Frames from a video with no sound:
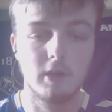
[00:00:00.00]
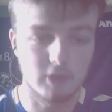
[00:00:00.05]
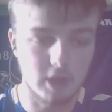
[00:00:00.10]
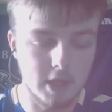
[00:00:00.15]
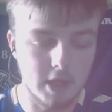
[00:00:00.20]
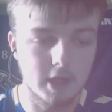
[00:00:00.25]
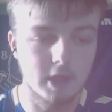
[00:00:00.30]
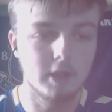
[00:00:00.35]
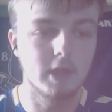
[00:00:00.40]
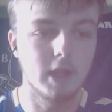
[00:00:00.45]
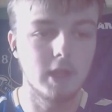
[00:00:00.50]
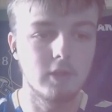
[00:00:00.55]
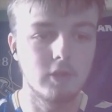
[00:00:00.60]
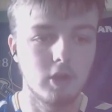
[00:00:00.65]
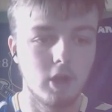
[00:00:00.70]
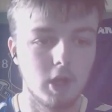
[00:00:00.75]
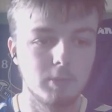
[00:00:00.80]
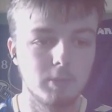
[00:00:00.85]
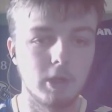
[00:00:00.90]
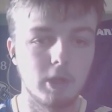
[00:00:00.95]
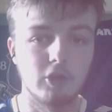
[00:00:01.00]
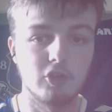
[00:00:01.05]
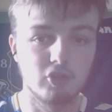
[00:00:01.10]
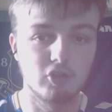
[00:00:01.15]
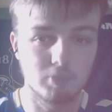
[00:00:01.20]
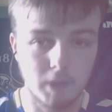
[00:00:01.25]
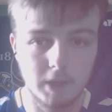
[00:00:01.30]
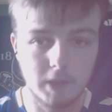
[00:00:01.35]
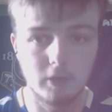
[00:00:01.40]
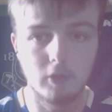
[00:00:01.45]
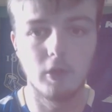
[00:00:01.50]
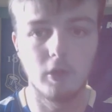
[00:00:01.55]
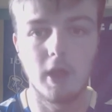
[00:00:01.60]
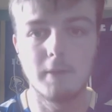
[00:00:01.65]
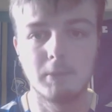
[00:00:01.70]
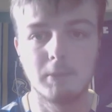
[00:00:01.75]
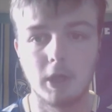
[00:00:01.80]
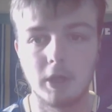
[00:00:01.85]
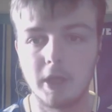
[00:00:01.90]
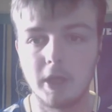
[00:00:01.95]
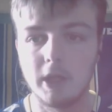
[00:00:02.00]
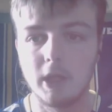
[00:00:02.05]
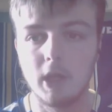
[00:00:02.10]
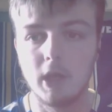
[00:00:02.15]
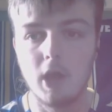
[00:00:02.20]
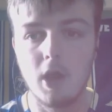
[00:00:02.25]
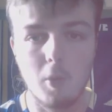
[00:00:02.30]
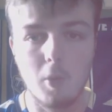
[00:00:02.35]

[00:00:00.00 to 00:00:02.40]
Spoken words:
taken their time out, spent all their money,